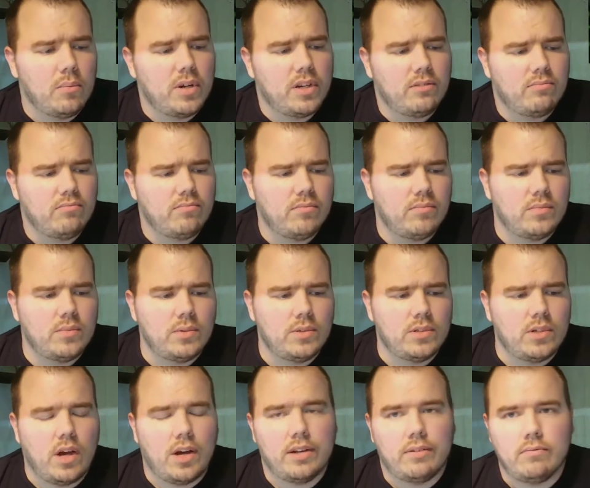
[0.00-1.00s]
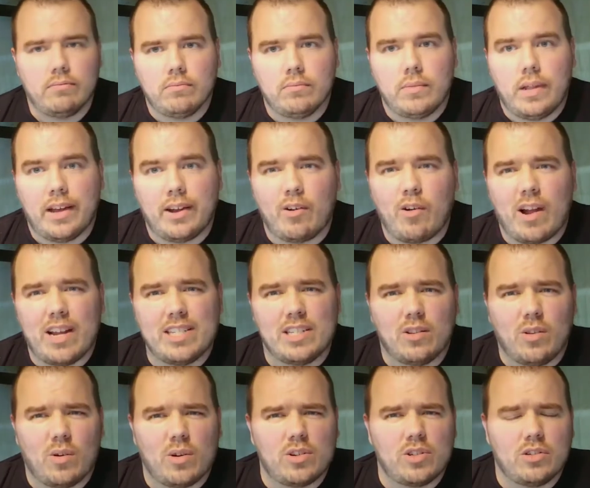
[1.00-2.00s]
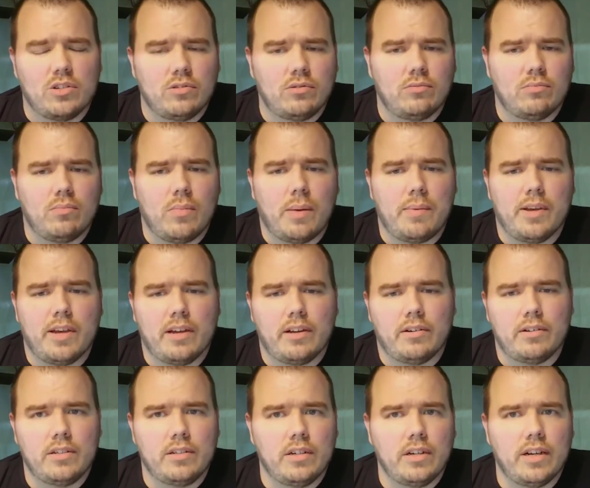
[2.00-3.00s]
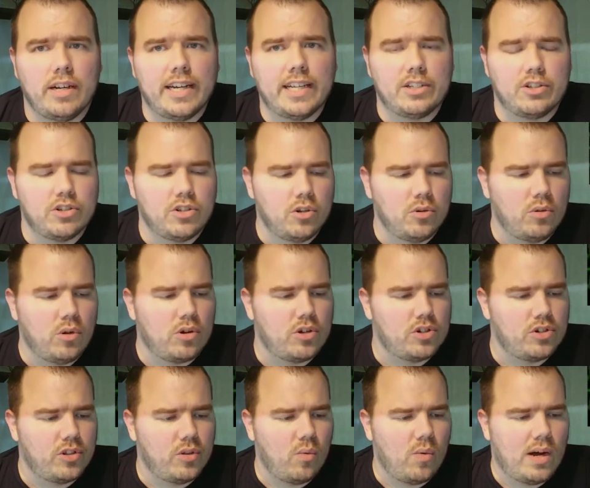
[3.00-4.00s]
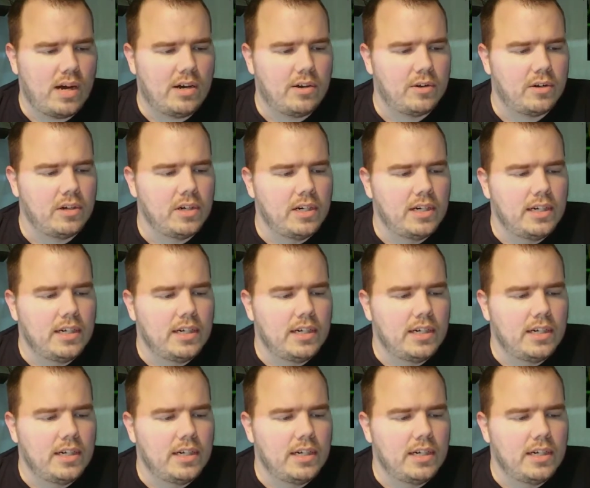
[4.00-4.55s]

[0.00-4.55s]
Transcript: but not like crazy larger. Maybe an inch or two larger in the wild.